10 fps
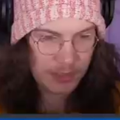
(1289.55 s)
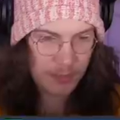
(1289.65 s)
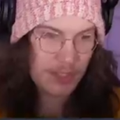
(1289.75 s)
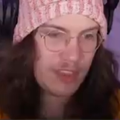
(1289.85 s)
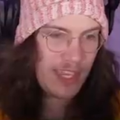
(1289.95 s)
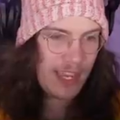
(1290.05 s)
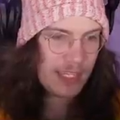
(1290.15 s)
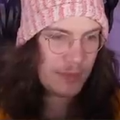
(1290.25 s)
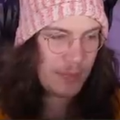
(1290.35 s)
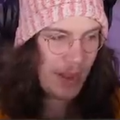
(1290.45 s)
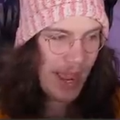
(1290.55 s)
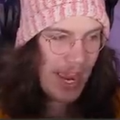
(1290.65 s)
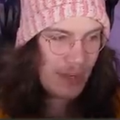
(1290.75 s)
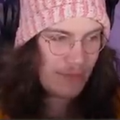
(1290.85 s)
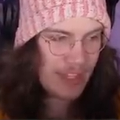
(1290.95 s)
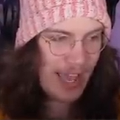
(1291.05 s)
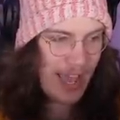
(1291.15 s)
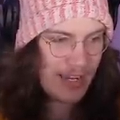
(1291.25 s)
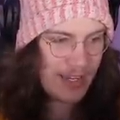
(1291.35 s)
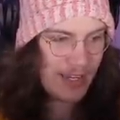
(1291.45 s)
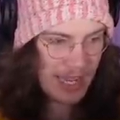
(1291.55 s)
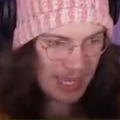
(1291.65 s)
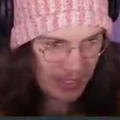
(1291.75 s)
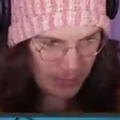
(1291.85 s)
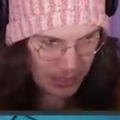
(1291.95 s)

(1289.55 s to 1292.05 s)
Well, the thing is, we paid for that, and then we